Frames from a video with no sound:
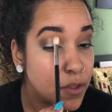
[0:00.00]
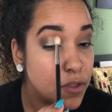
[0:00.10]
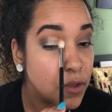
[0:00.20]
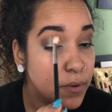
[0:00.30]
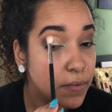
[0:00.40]

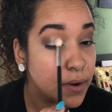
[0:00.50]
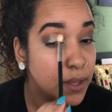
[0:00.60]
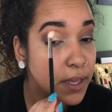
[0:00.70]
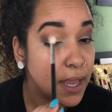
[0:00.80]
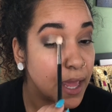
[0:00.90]
So we
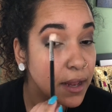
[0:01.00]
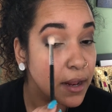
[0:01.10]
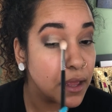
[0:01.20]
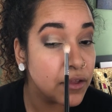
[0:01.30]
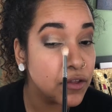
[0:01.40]
really get,
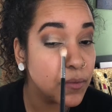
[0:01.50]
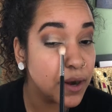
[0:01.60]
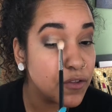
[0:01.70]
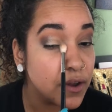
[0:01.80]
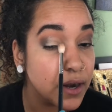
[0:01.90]
and you
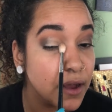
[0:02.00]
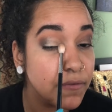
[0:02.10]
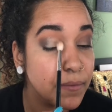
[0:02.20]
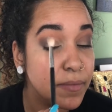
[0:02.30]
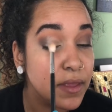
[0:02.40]
wanna start
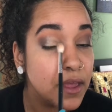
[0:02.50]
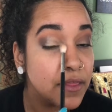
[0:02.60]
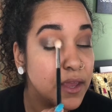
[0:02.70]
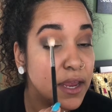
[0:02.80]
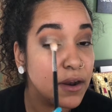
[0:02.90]
out from
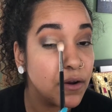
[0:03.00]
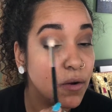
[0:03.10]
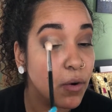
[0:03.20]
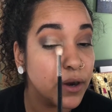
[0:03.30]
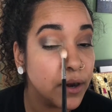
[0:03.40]
the inner
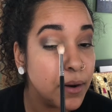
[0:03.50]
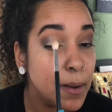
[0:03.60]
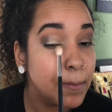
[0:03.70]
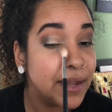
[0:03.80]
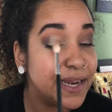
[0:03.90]
corner,
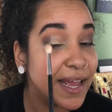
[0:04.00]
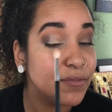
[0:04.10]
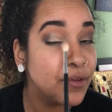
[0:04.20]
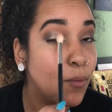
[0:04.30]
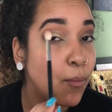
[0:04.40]
blending
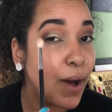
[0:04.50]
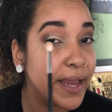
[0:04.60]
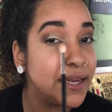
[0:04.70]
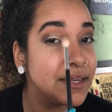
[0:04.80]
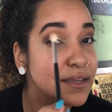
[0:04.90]
out the
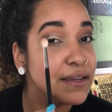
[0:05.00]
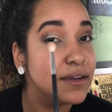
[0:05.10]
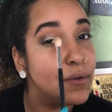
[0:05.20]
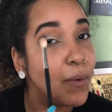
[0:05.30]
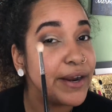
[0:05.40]

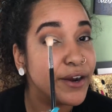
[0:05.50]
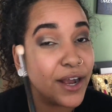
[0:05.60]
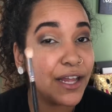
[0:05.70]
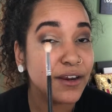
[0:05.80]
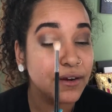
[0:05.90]
whiter
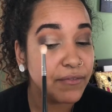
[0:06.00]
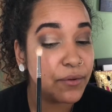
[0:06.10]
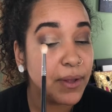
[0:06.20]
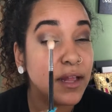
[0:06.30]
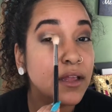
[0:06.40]
color, if
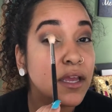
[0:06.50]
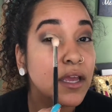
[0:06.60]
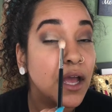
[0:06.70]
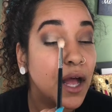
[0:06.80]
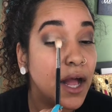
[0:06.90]
you will,
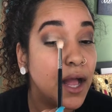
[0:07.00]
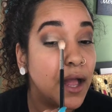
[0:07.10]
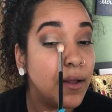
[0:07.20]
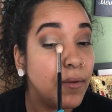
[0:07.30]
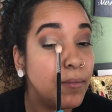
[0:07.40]

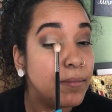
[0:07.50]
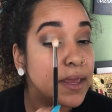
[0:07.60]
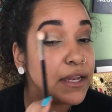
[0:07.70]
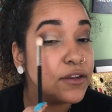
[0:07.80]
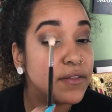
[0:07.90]

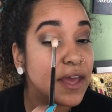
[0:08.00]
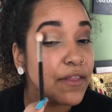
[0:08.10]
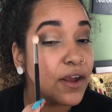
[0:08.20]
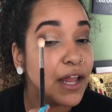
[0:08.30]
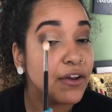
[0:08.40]
into the
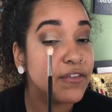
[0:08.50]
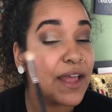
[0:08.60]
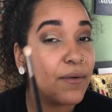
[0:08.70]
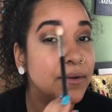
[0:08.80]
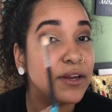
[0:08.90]
other colors.
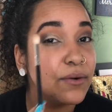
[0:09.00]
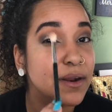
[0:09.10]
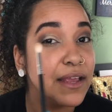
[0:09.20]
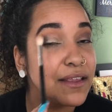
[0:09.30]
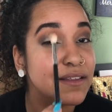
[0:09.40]
That way
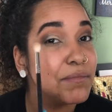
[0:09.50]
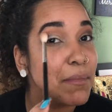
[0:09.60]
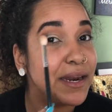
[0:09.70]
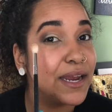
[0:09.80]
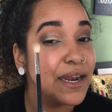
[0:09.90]
it doesn't
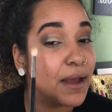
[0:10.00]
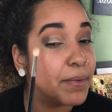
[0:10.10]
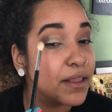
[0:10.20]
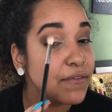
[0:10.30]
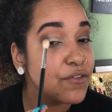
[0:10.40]
muddy it
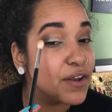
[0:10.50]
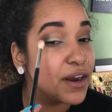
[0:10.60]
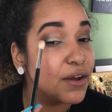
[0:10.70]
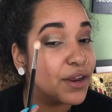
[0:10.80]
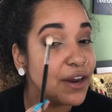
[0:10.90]
up. Because if you
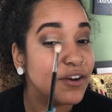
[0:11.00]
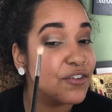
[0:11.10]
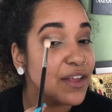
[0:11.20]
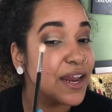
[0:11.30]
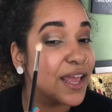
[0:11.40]
start out here,
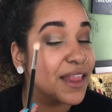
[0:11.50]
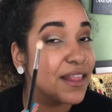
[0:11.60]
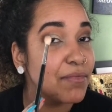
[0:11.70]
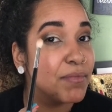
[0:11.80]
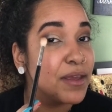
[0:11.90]
you're just gonna get
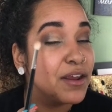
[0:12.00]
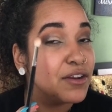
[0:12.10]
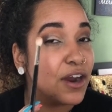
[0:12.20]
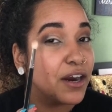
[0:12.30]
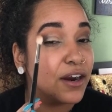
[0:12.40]
this
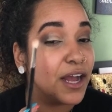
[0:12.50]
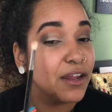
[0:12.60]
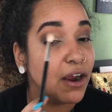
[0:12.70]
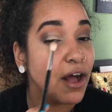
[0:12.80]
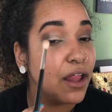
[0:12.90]
darker
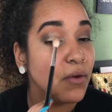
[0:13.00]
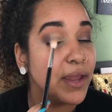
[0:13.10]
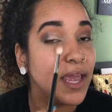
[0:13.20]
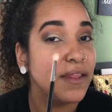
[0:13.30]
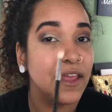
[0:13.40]
color all the
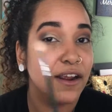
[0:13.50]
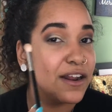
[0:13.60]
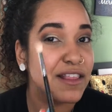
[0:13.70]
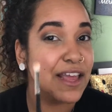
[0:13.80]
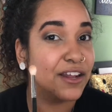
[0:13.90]
way in there
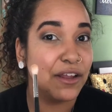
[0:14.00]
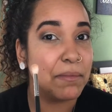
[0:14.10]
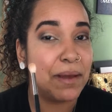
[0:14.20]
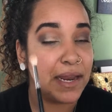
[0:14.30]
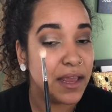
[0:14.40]
and it's gonna
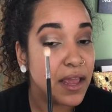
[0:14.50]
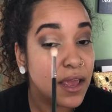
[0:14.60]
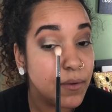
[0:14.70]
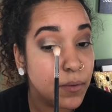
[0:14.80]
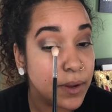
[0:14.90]
look muddy.
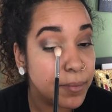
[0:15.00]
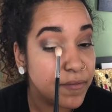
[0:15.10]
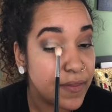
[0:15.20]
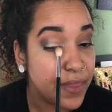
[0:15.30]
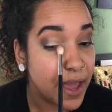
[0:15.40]
And we wanna
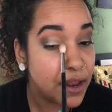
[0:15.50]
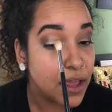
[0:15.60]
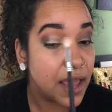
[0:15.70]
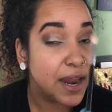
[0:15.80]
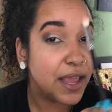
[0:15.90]
prevent that.
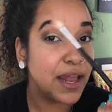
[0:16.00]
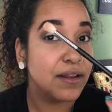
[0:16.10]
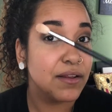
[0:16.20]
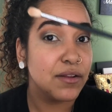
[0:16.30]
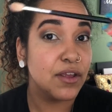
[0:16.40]
And
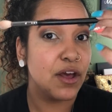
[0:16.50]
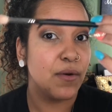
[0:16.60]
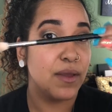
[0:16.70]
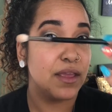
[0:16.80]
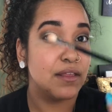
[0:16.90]
again,
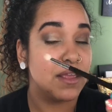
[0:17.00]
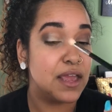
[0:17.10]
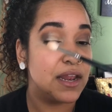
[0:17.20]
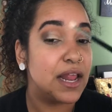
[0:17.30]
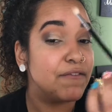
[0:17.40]
going
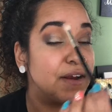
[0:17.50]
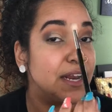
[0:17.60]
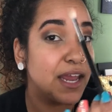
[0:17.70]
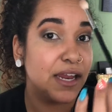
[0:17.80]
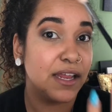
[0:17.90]
in
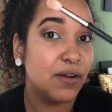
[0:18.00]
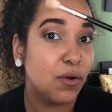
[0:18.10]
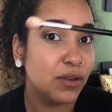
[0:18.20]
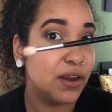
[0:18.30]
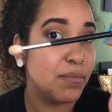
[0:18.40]
very lightly,
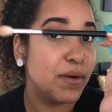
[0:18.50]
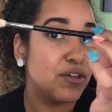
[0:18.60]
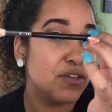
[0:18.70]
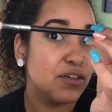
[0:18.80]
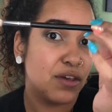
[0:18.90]
holding our
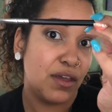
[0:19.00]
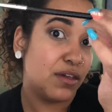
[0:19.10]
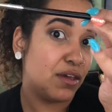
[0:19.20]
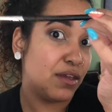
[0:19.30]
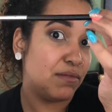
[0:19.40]
brush
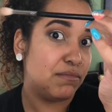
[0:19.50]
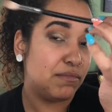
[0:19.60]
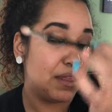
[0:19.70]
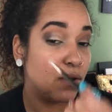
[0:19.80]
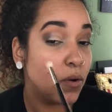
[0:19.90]

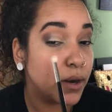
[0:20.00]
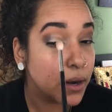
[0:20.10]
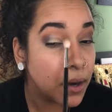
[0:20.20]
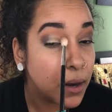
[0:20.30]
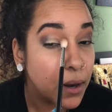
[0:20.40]
at the
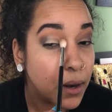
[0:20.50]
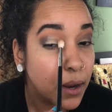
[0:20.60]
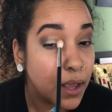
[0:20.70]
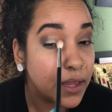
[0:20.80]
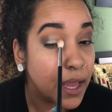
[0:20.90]
corner,
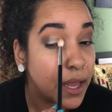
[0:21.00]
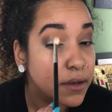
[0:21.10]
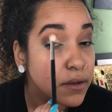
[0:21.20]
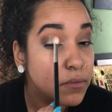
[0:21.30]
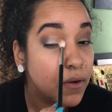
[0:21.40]
the
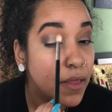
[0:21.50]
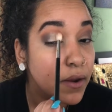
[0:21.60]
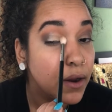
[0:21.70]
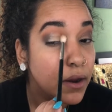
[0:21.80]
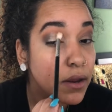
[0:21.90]
end, rather.